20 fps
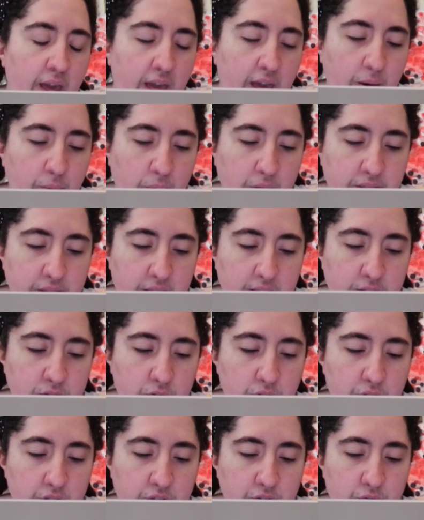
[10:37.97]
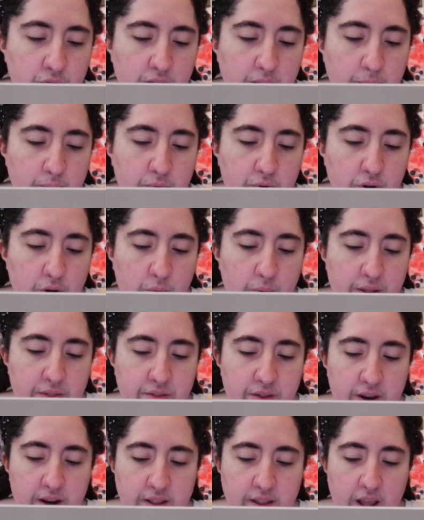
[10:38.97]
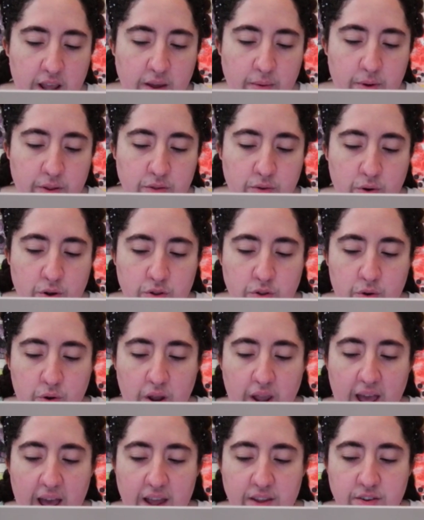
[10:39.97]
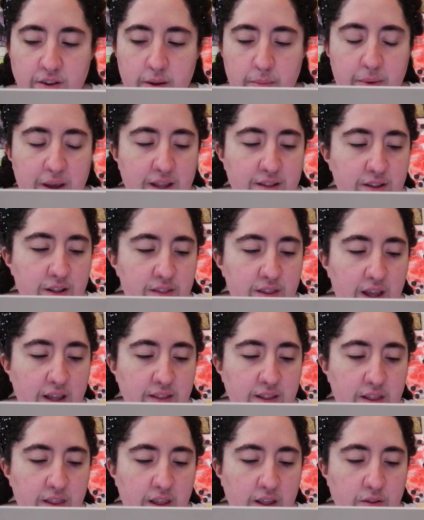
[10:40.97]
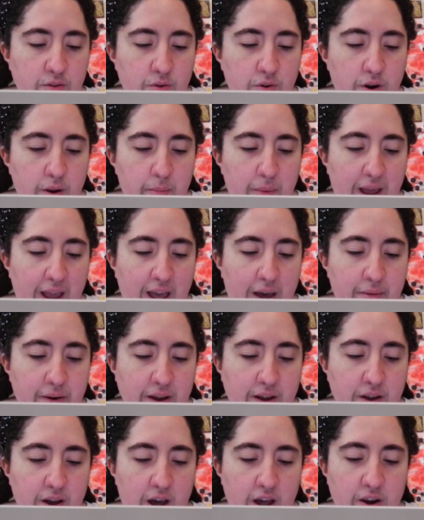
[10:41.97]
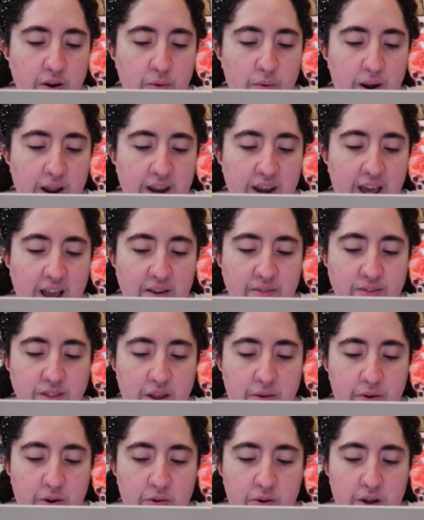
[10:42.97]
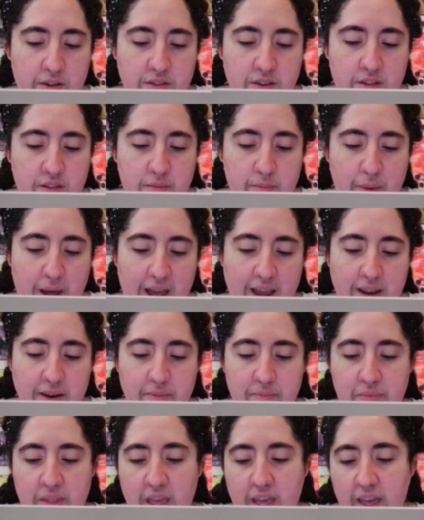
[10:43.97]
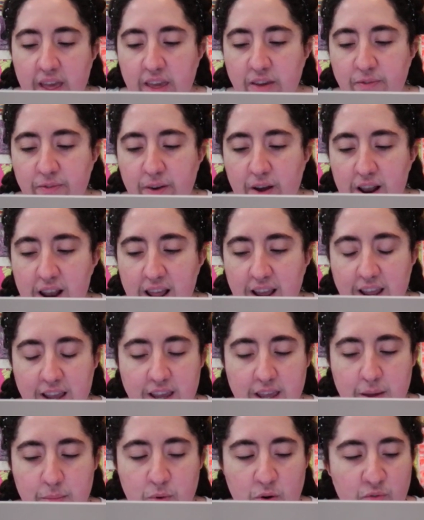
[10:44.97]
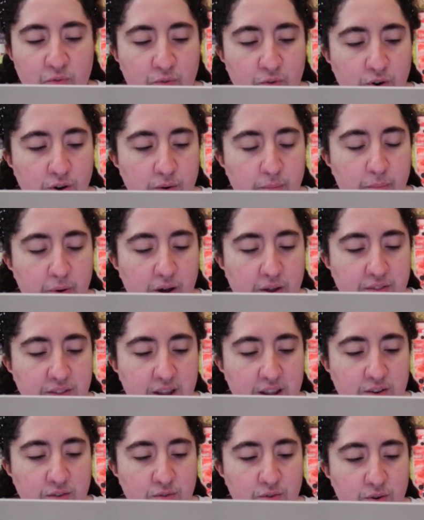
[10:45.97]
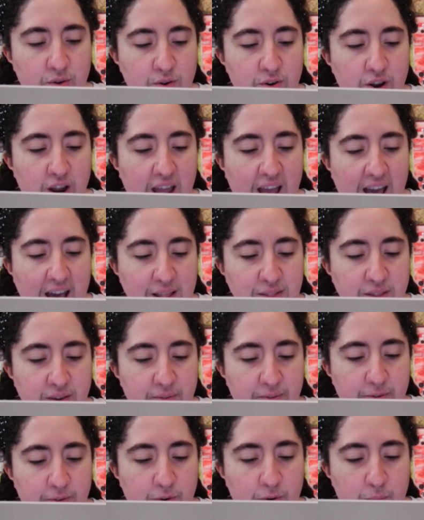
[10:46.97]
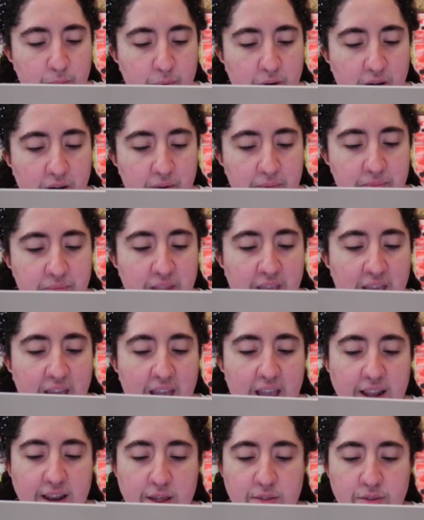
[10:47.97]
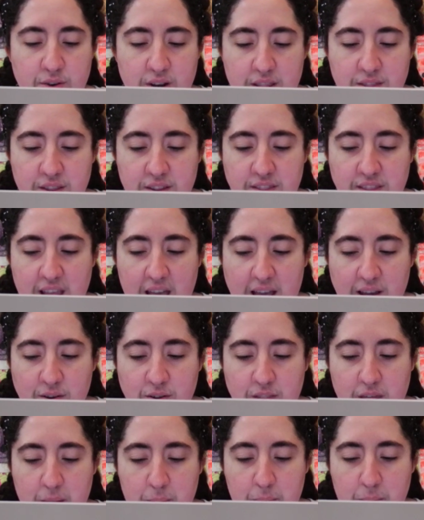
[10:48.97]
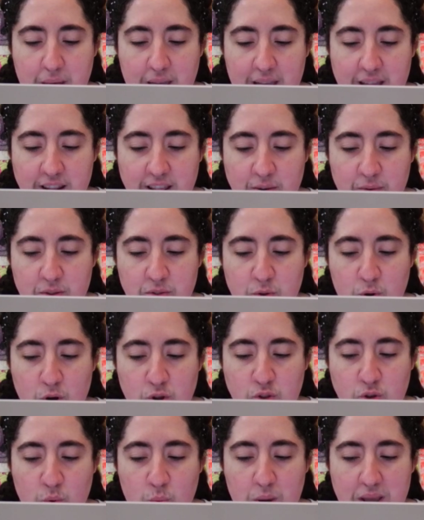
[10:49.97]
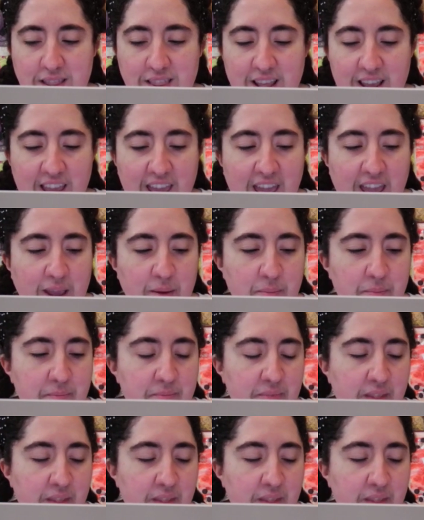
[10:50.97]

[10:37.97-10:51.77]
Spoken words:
And when the intruder tripped, Bruno was certain that he was going to catch him, and the thought that the intruder might have a gun or a knife never crossed his mind. It felt like a game of football. The intruder had the football, and as soon as he tackled that man, he was going to win the game.